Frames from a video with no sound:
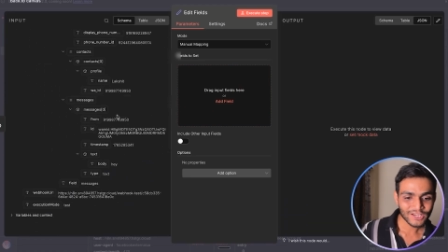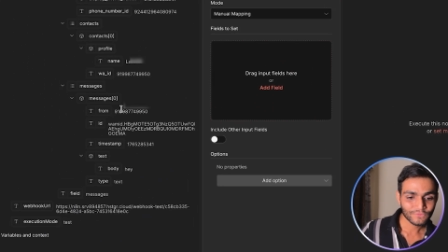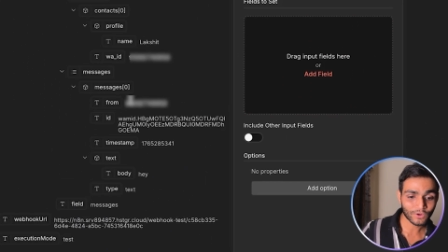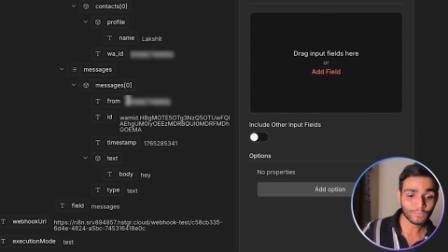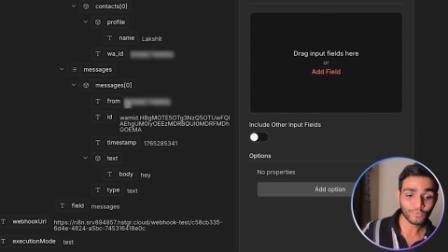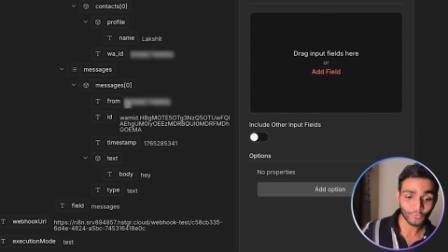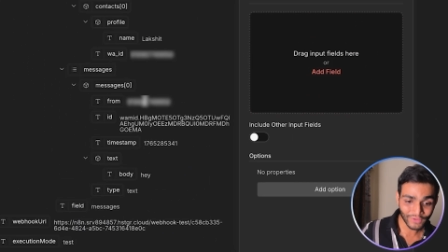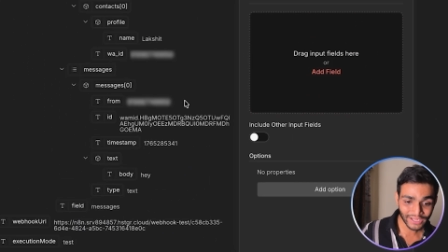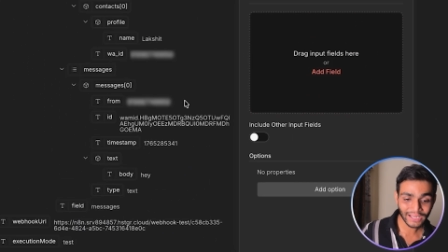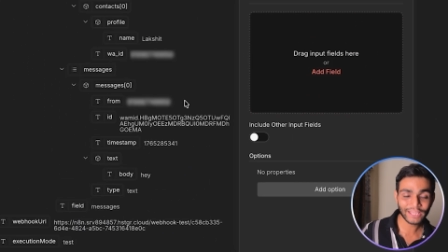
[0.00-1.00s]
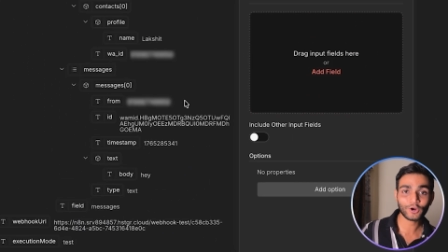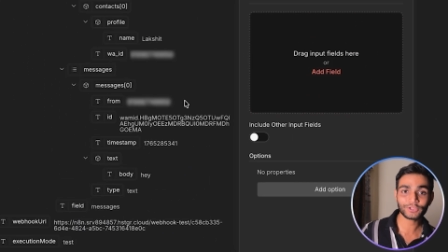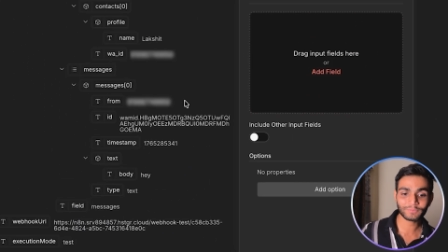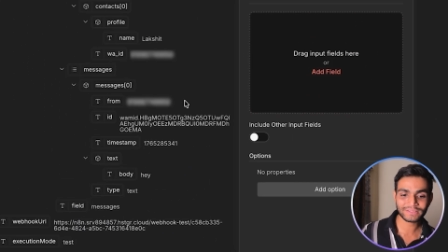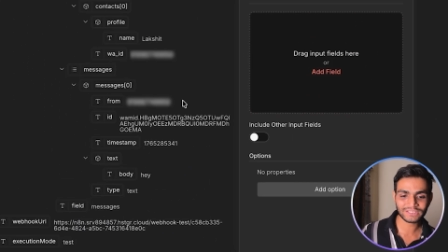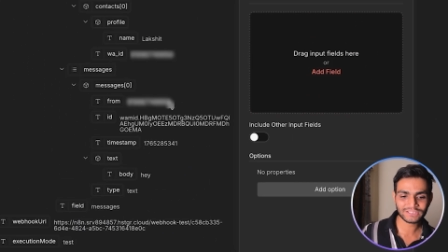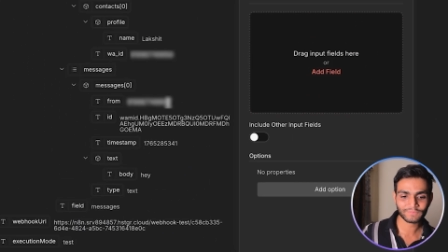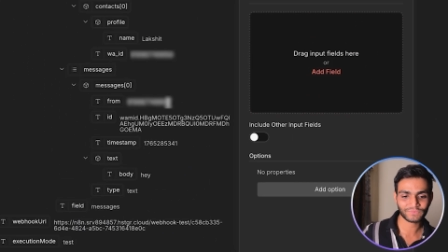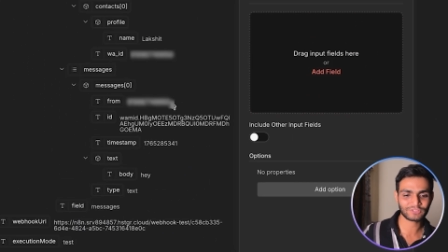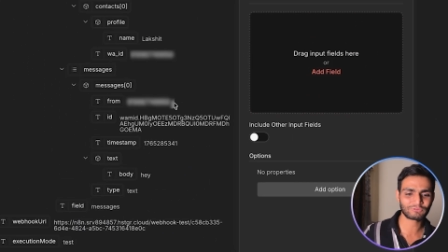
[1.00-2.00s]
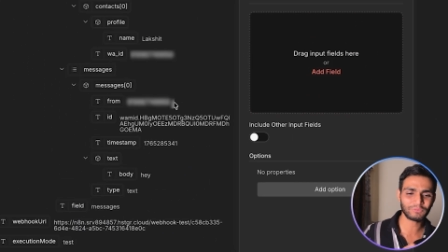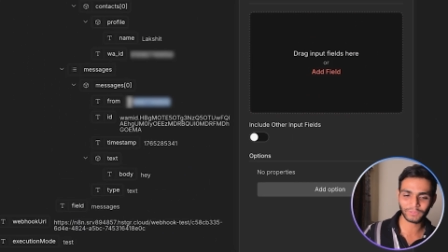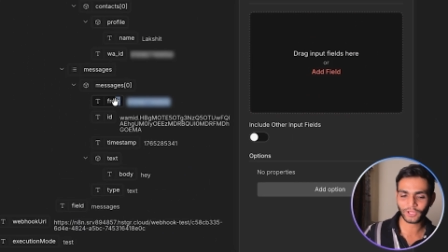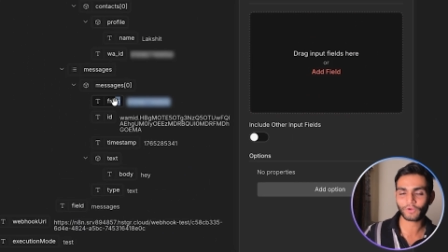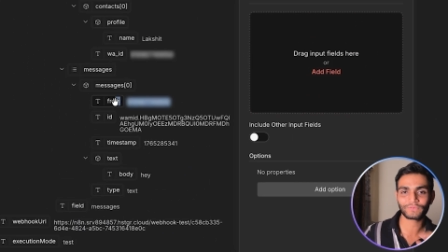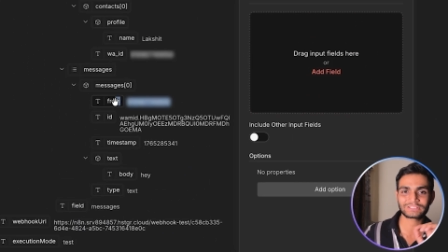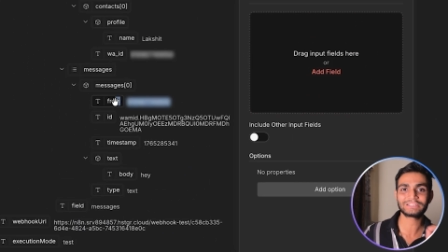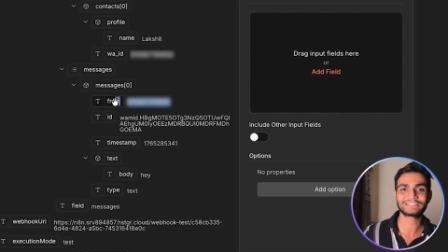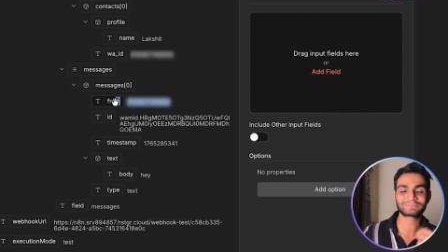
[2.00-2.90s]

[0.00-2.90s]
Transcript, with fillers: from where i got the message this will be blur obviously this is